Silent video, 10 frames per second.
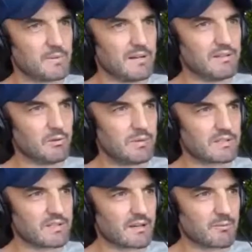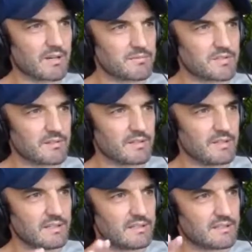well in your pitch deck, and we'll come to it,
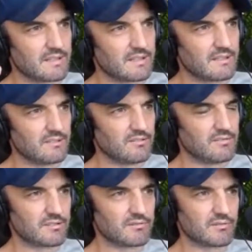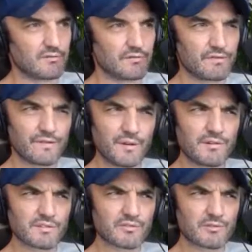is that you still do
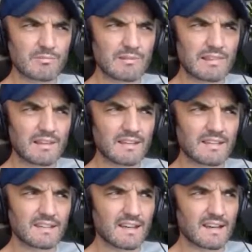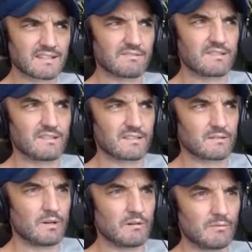focus group like activities as
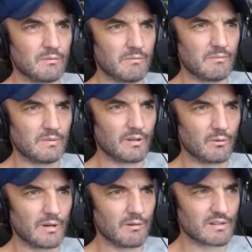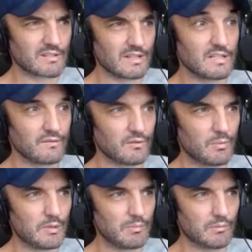well, where you actually interview
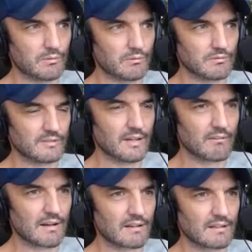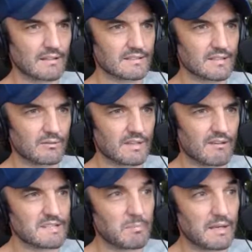people directly. So
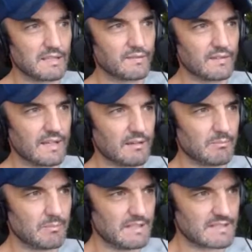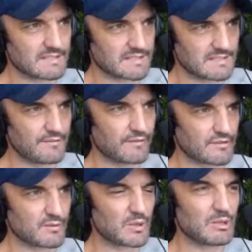there is a place for that. It's
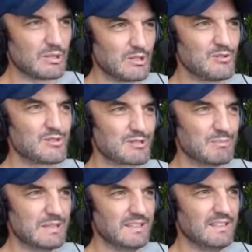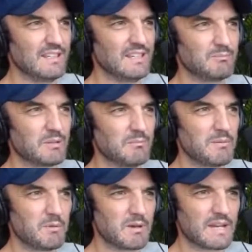different to what it used to be, but
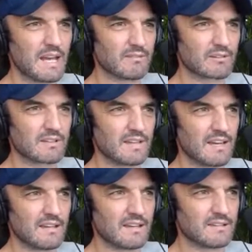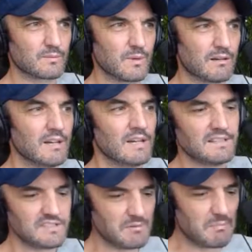maybe we can have a look at that as well.
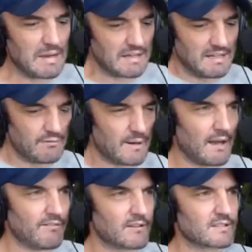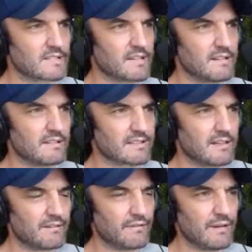Let's jump back in. If we can have a look at
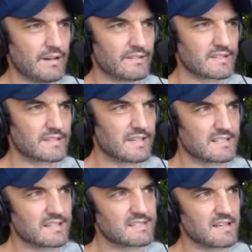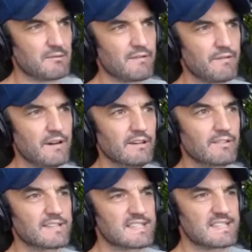slide 5 and 6. So let's start with 5,
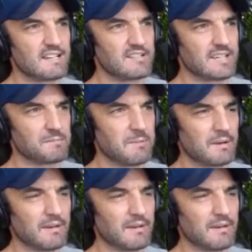because this actually gives people